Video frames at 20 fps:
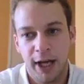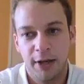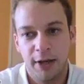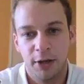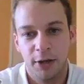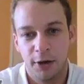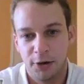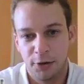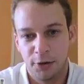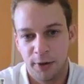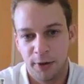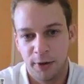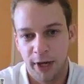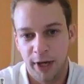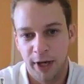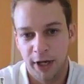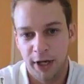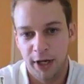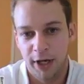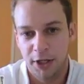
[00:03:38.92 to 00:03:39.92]
in our
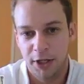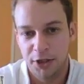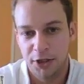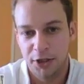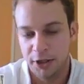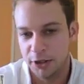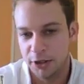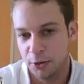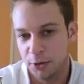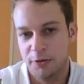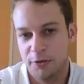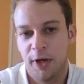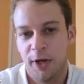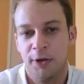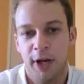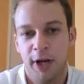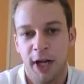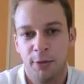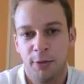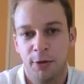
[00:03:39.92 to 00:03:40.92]
direction and sort of
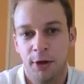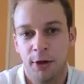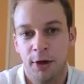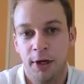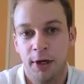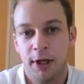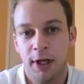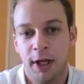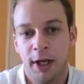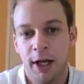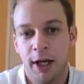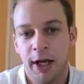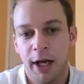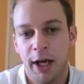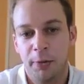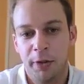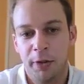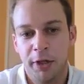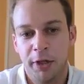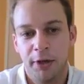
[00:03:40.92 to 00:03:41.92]
surround our neighborhood.
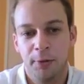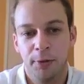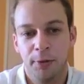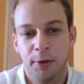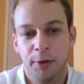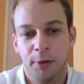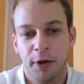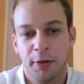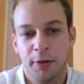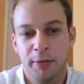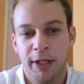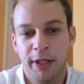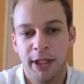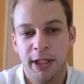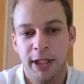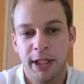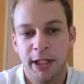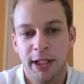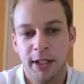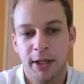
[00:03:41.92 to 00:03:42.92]
And we didn't really want to
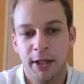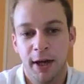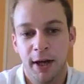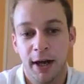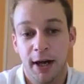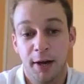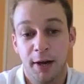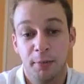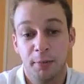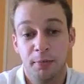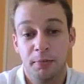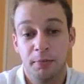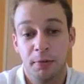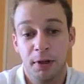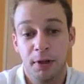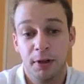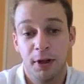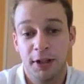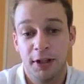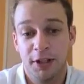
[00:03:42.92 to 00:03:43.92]
be
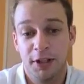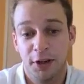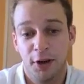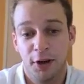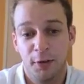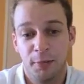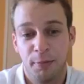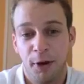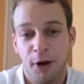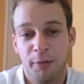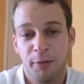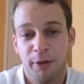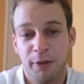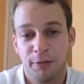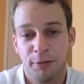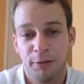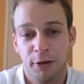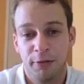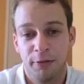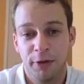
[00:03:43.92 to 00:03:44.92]
locked in our apartment
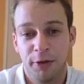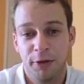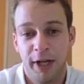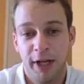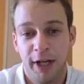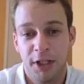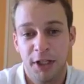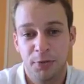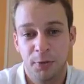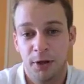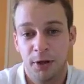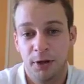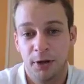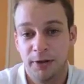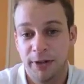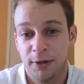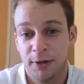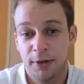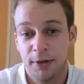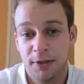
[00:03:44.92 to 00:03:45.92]
for a few days while
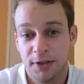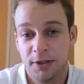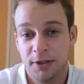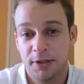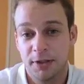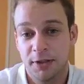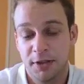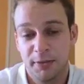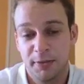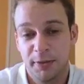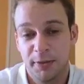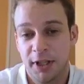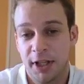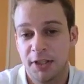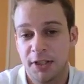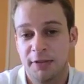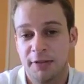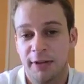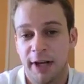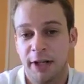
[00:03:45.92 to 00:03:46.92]
there was some
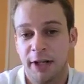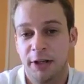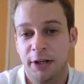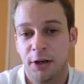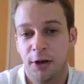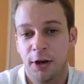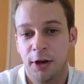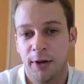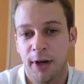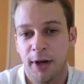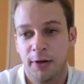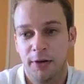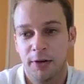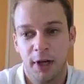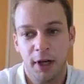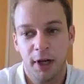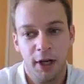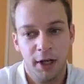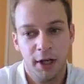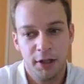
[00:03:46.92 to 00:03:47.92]
intense fighting going around.
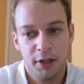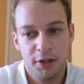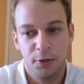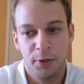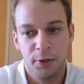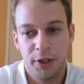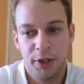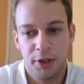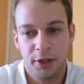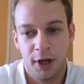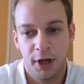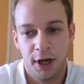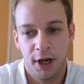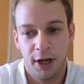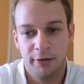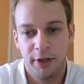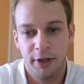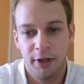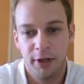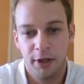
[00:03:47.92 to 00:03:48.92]
So we took
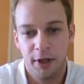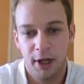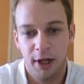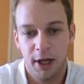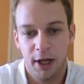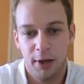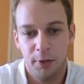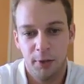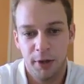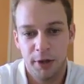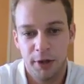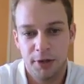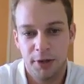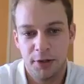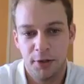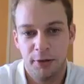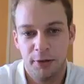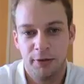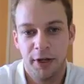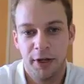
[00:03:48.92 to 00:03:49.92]
off and went
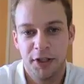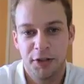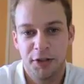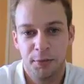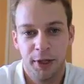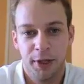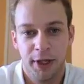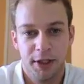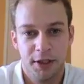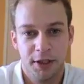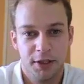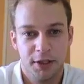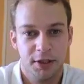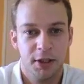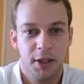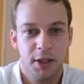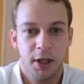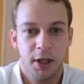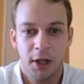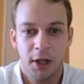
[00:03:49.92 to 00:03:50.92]
to a friend's place
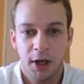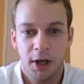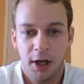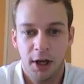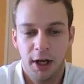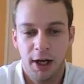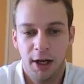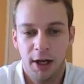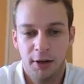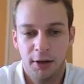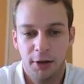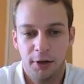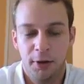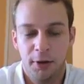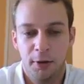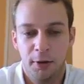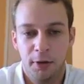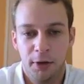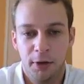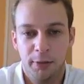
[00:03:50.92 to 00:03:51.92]
a
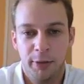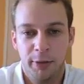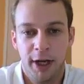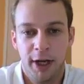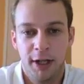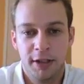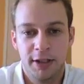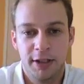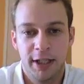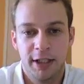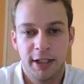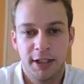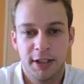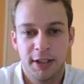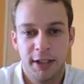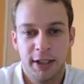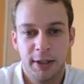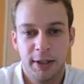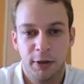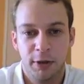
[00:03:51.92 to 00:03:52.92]
little bit outside the
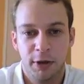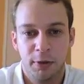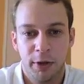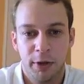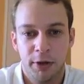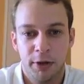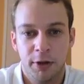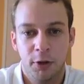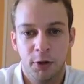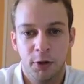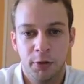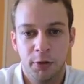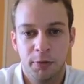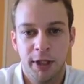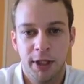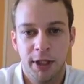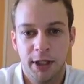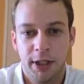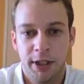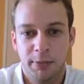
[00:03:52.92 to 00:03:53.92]
city where we knew would
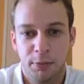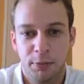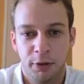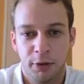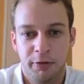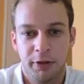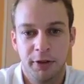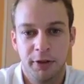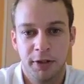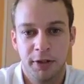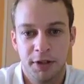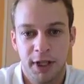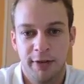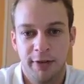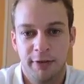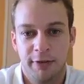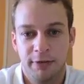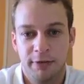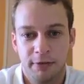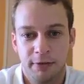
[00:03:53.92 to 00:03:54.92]
be perfectly
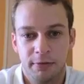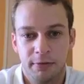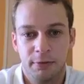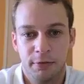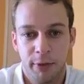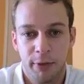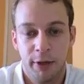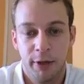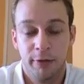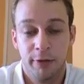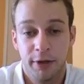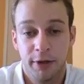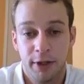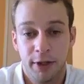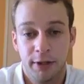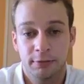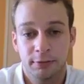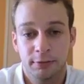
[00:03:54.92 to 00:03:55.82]
safe from everything.